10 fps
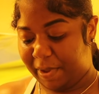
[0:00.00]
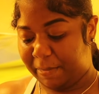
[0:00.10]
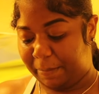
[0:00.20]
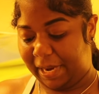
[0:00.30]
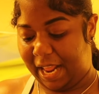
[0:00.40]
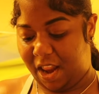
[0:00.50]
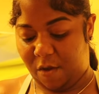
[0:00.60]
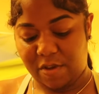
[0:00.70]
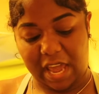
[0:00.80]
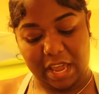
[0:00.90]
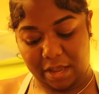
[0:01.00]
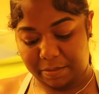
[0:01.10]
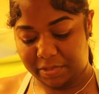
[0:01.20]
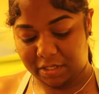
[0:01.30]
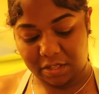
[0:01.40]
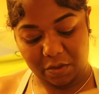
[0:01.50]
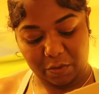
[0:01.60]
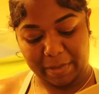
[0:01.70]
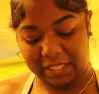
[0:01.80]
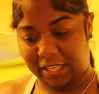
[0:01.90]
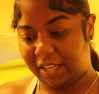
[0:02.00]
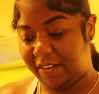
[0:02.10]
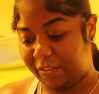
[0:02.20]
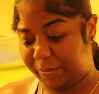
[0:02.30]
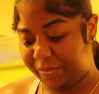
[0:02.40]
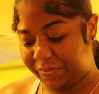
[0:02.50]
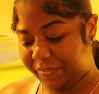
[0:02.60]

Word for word: I'm not playing no games. We about to get comfortable.